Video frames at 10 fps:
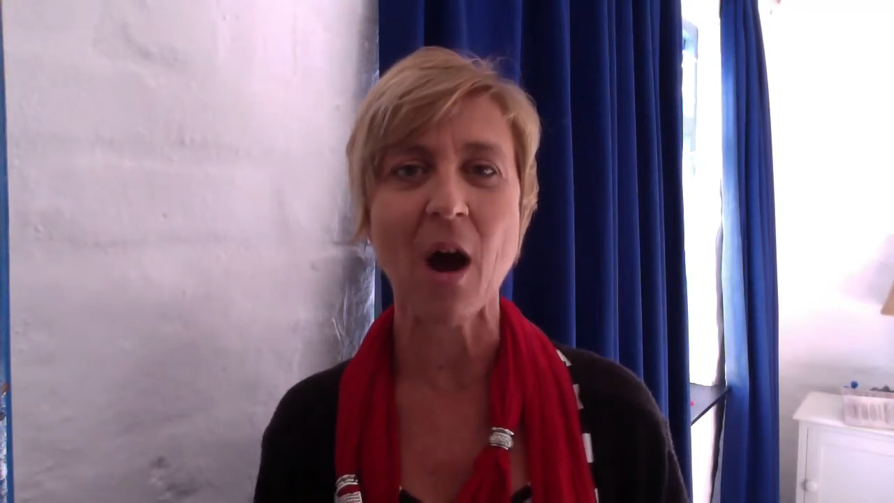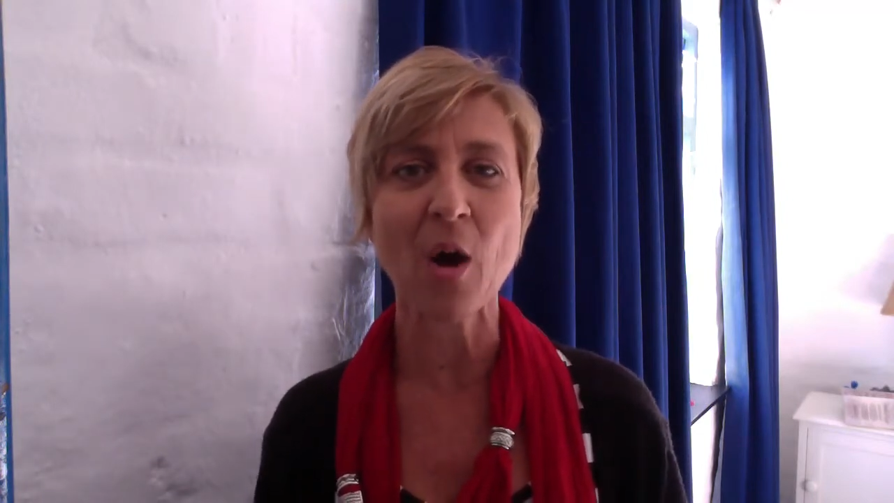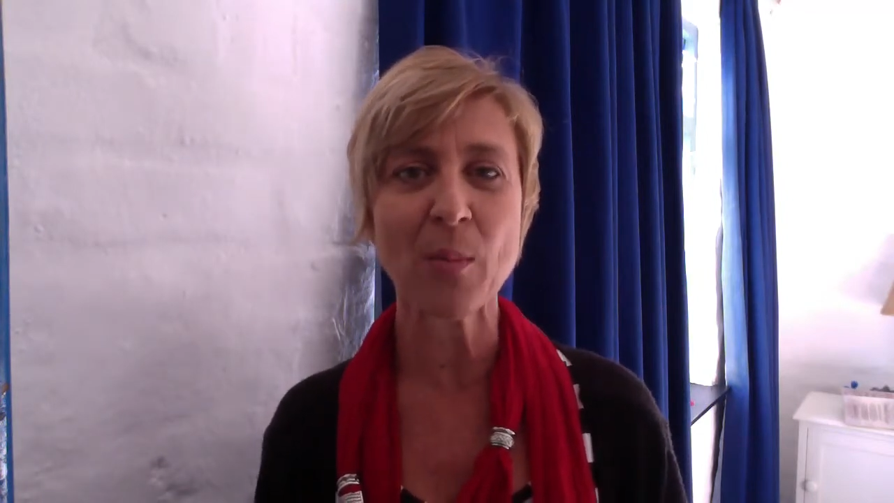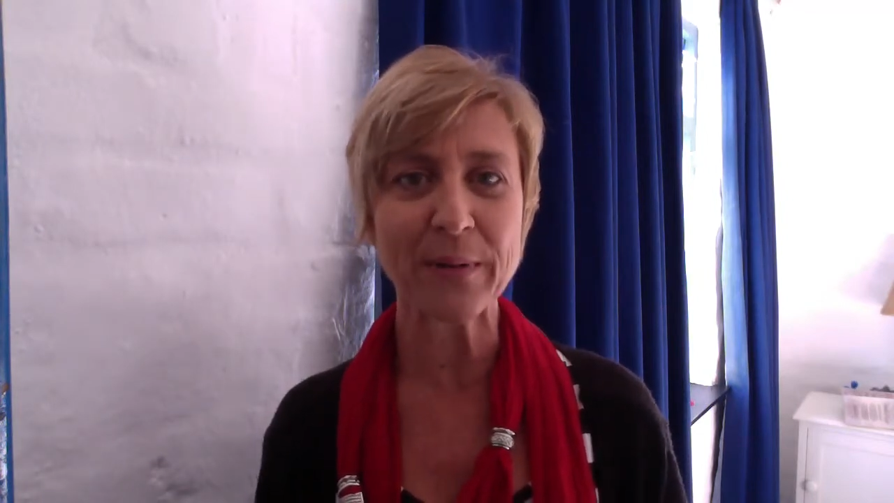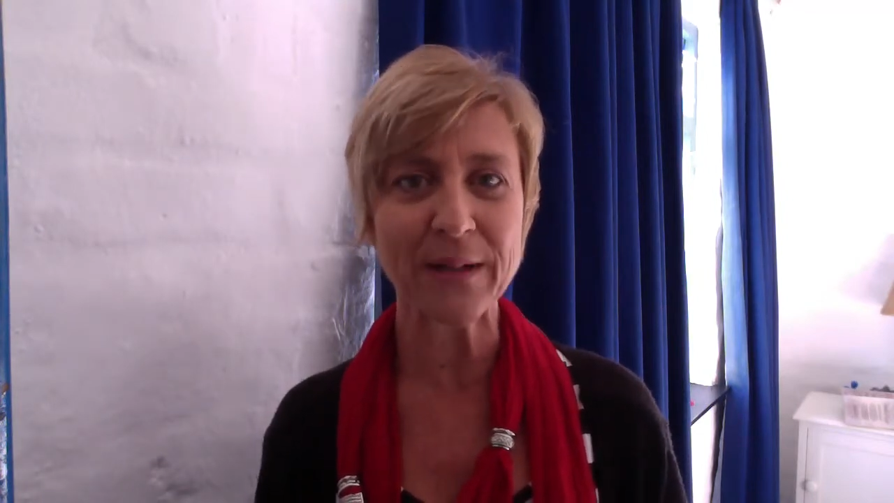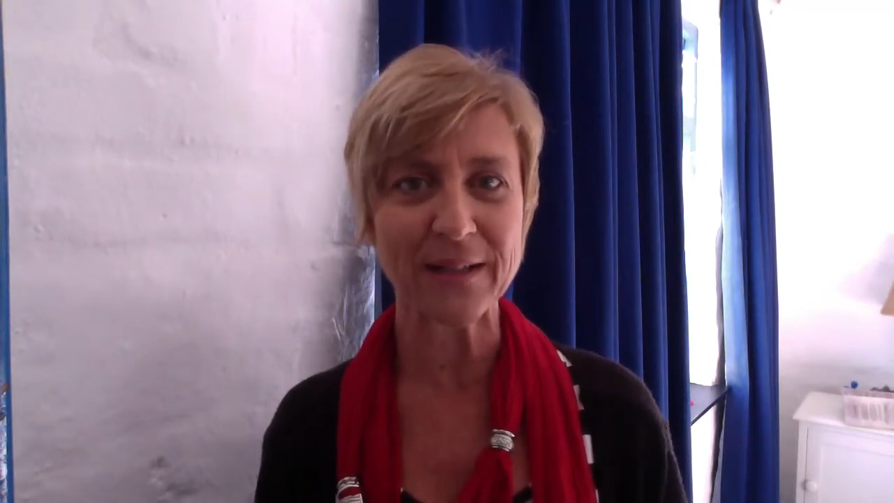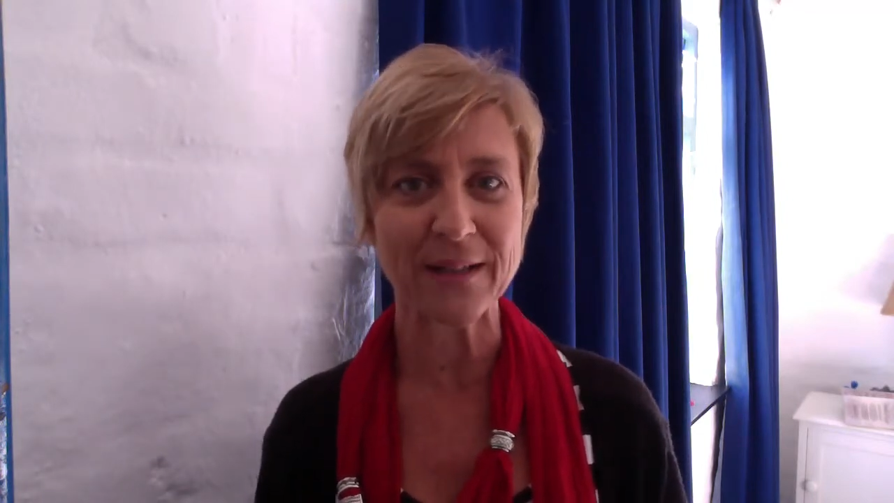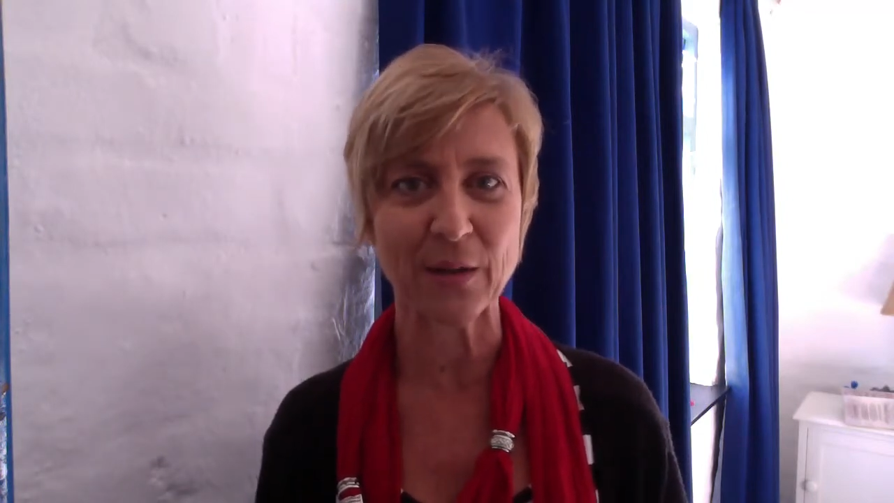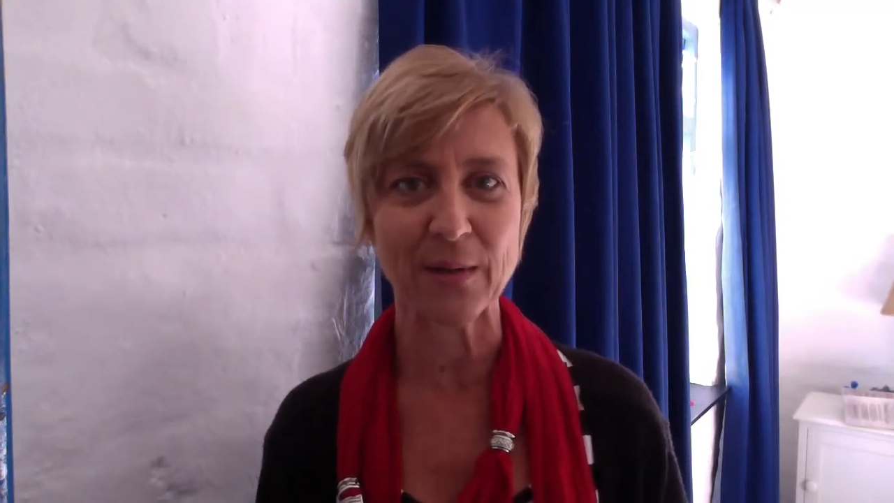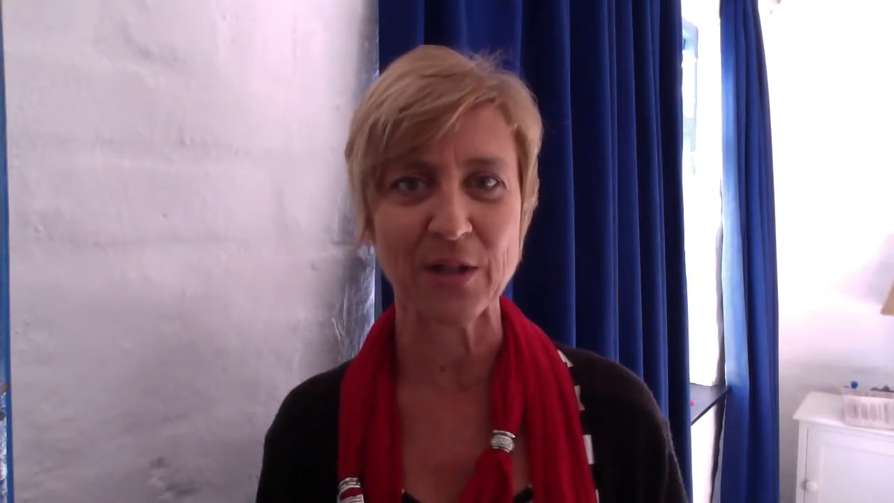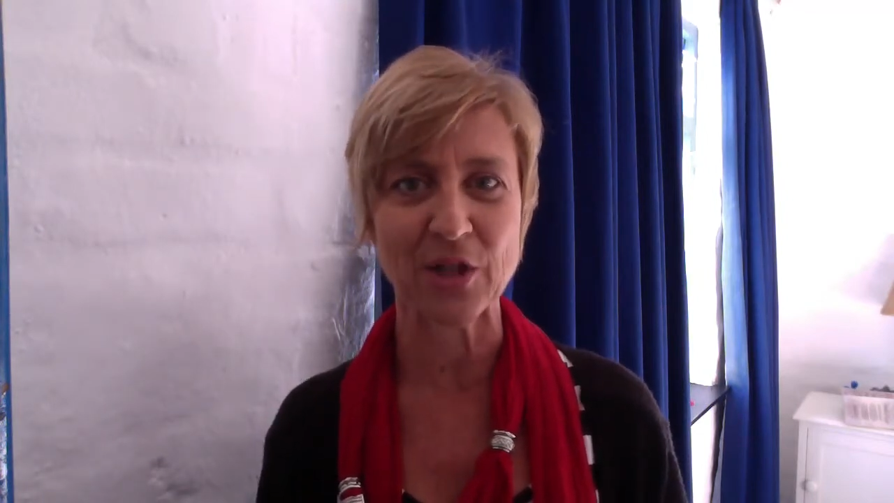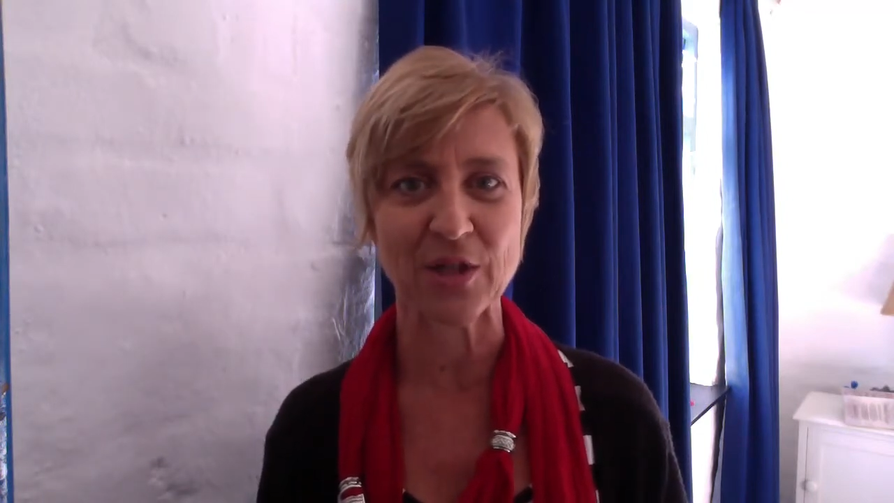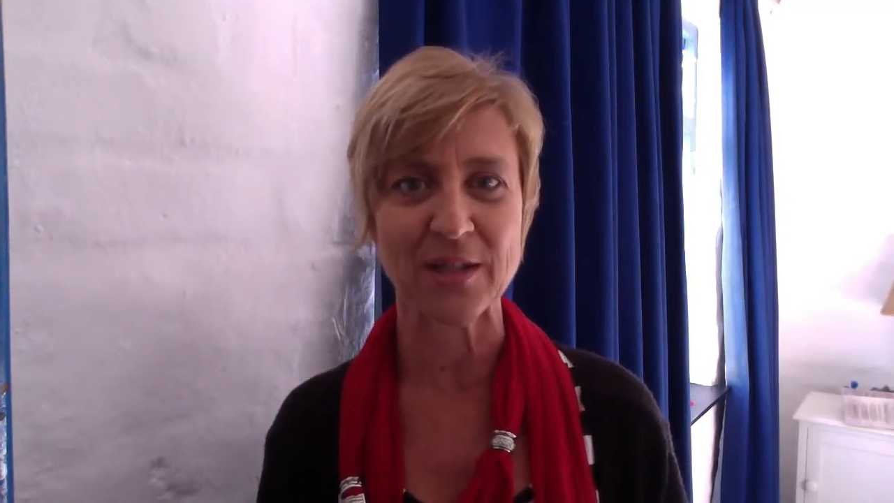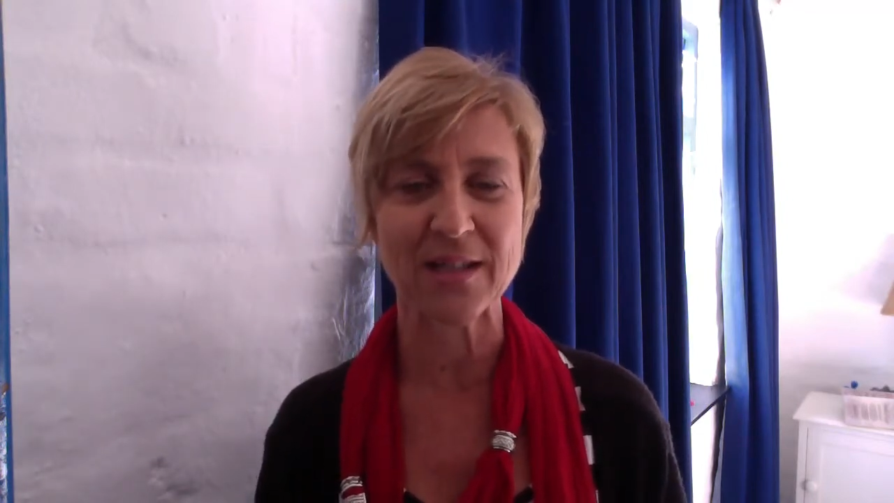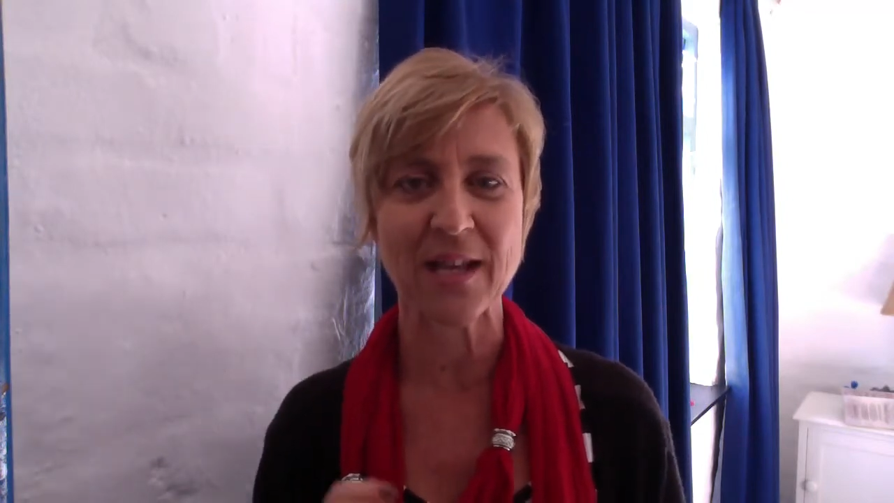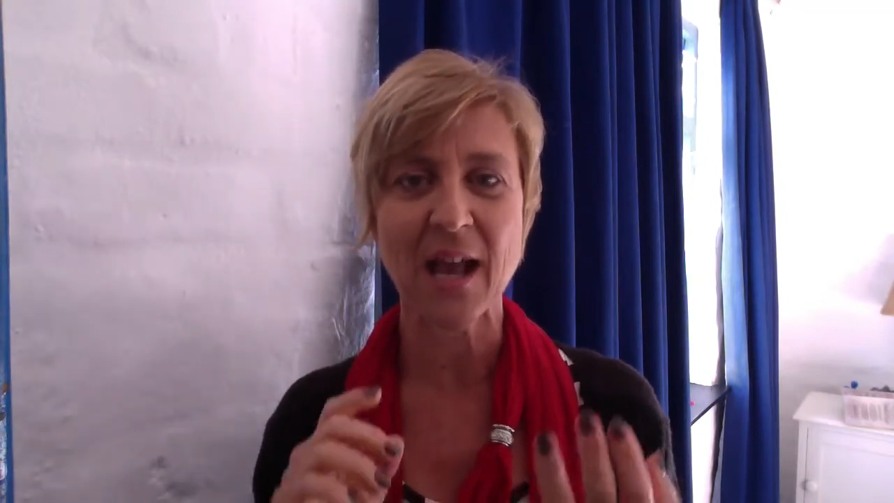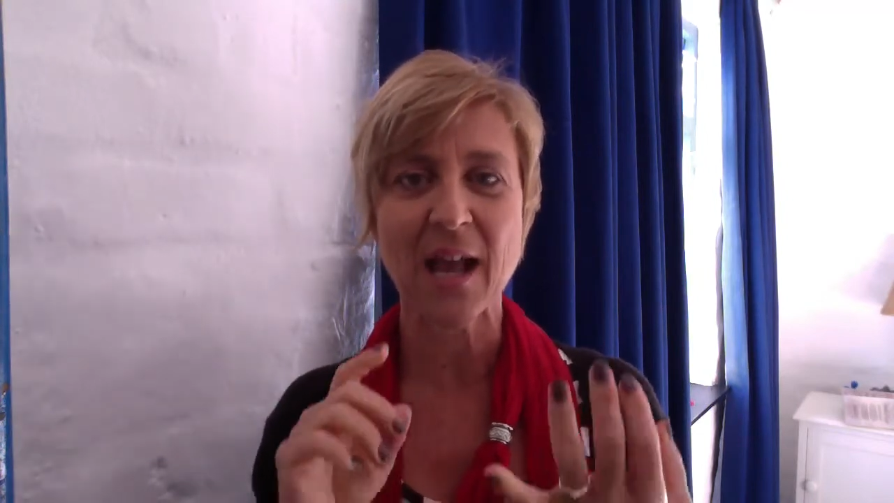open ended questions